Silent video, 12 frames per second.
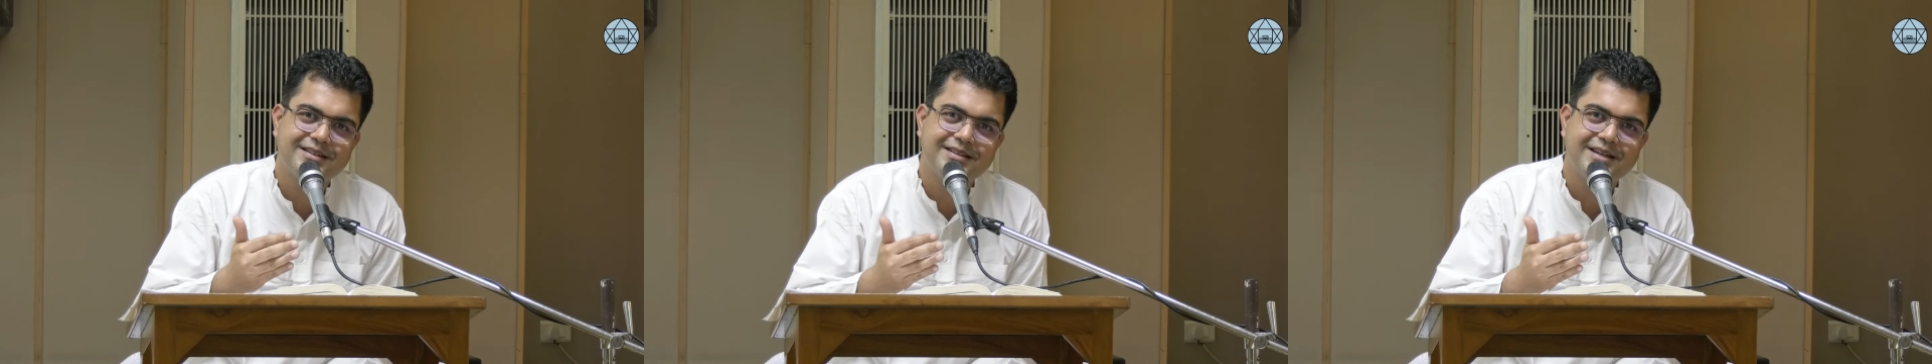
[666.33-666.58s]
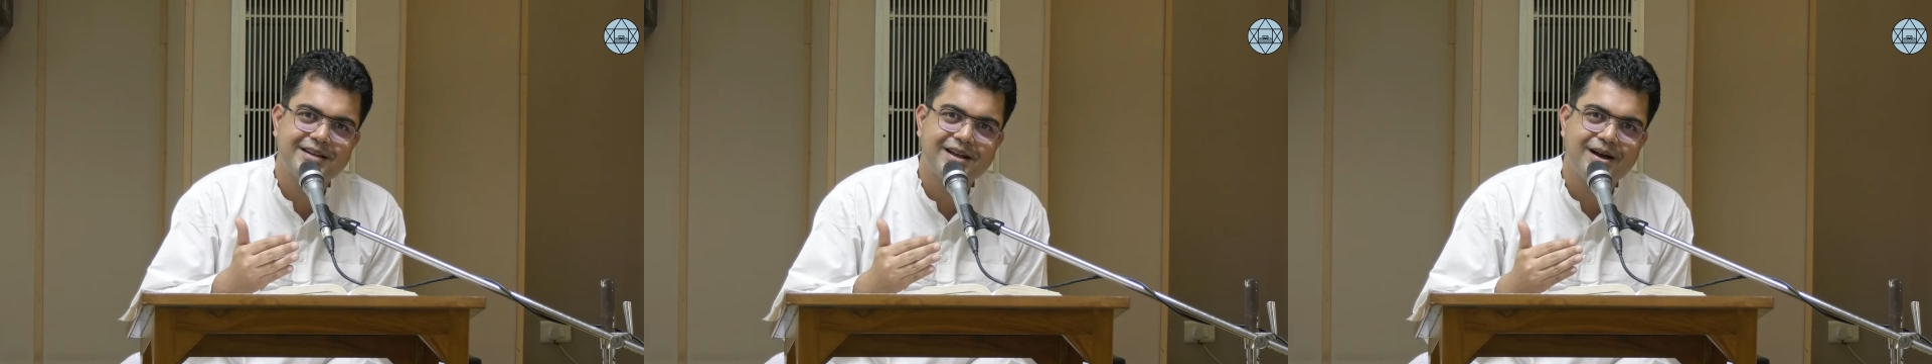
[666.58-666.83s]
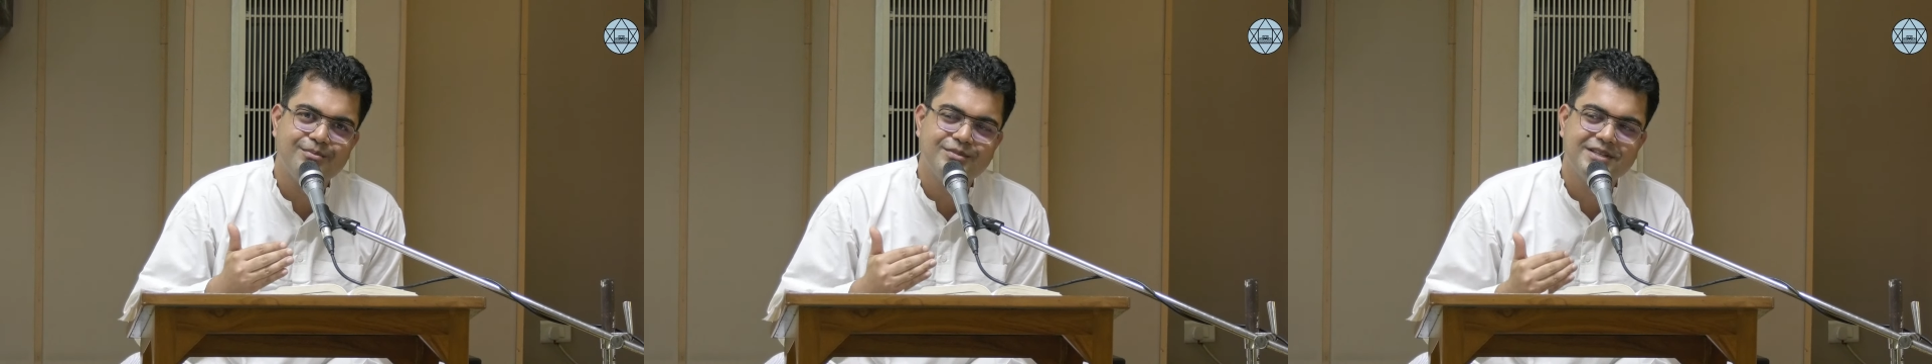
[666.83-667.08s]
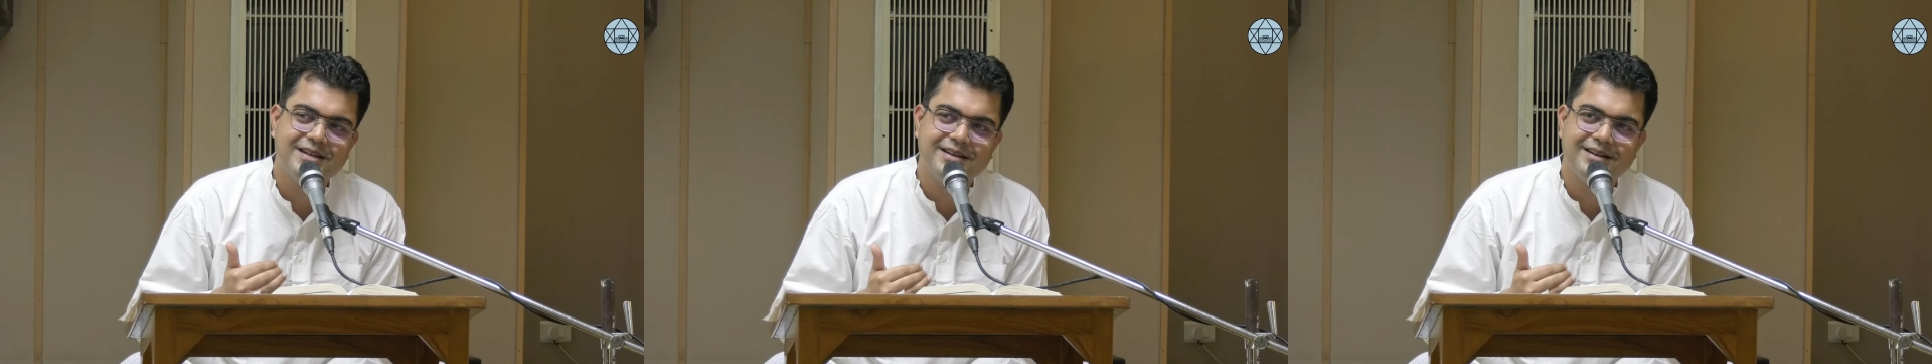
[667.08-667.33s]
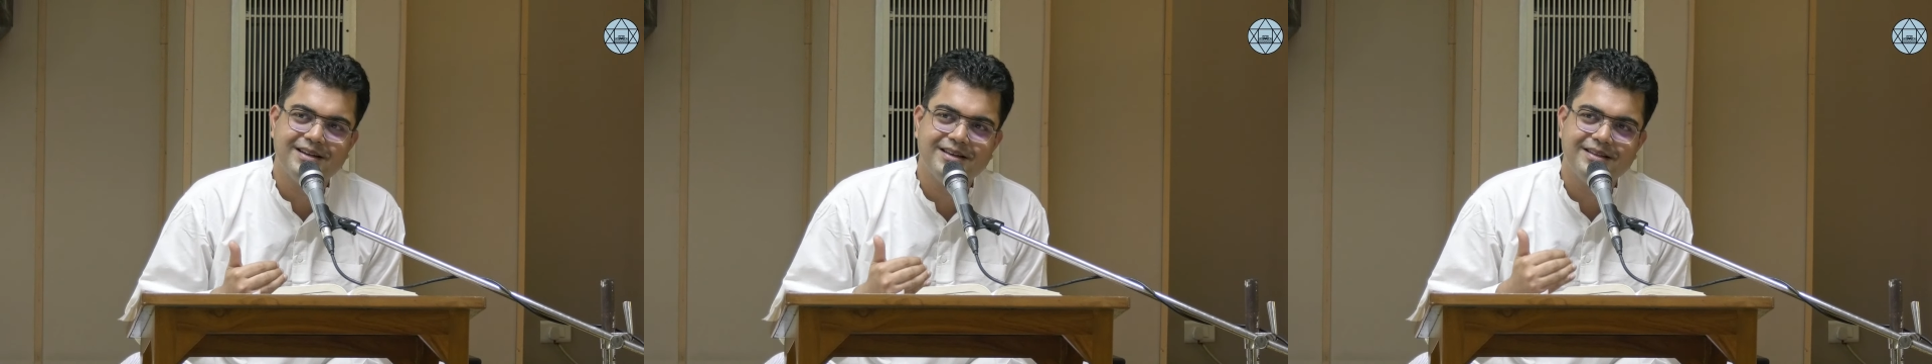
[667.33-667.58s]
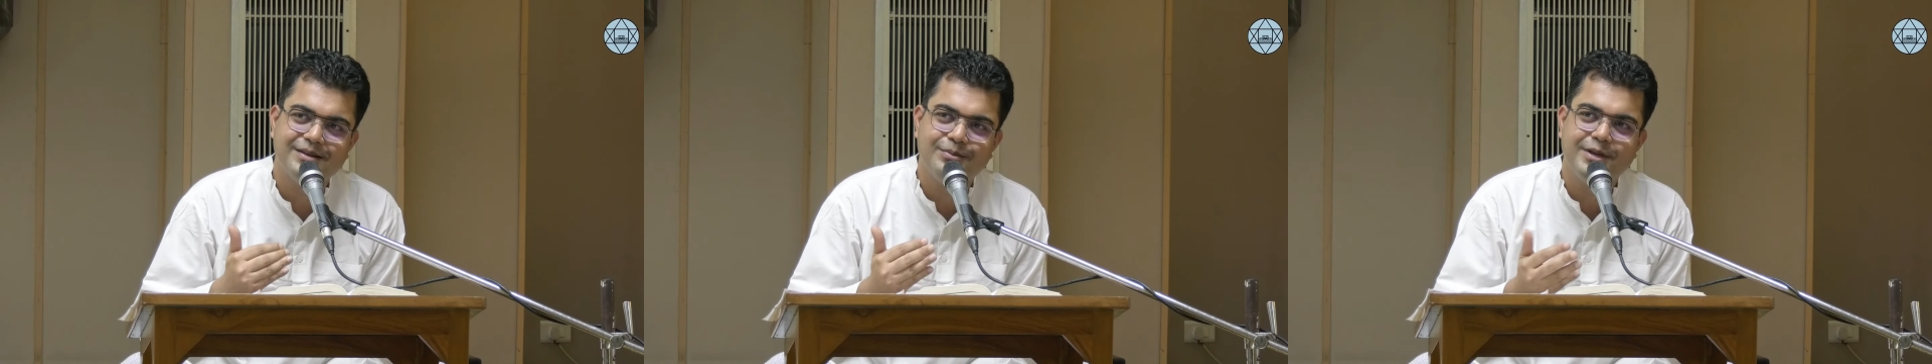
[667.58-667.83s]
that comes
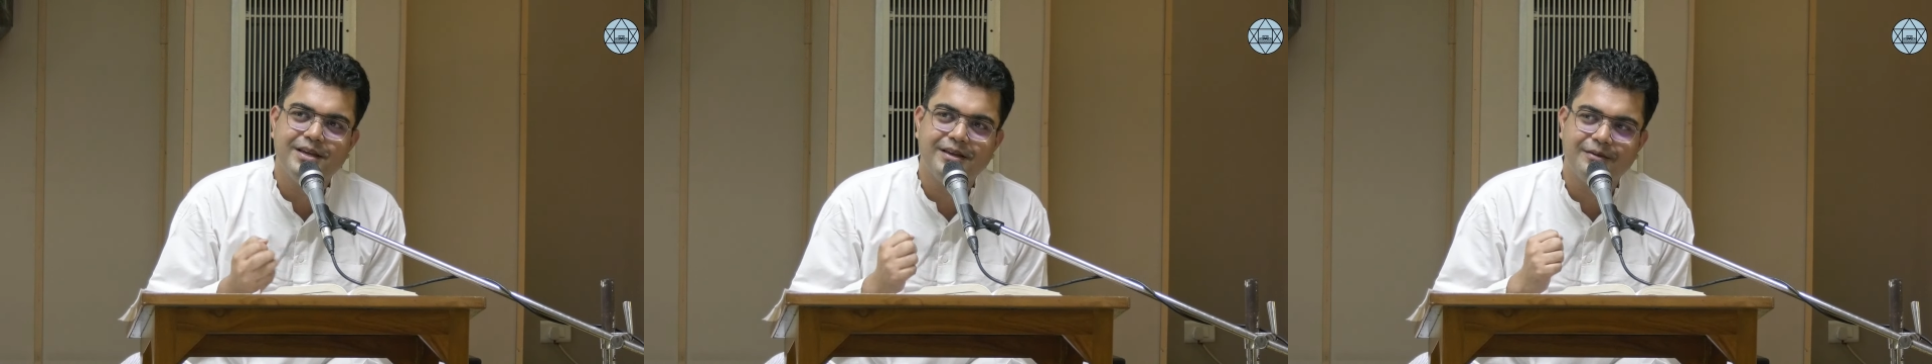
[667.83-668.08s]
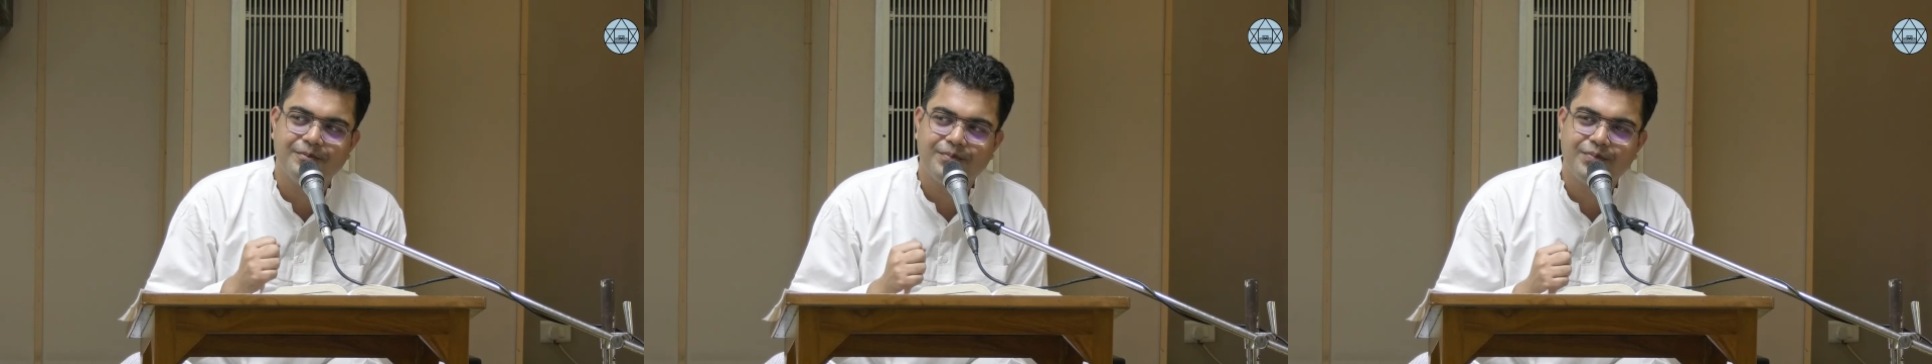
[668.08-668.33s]
in the being,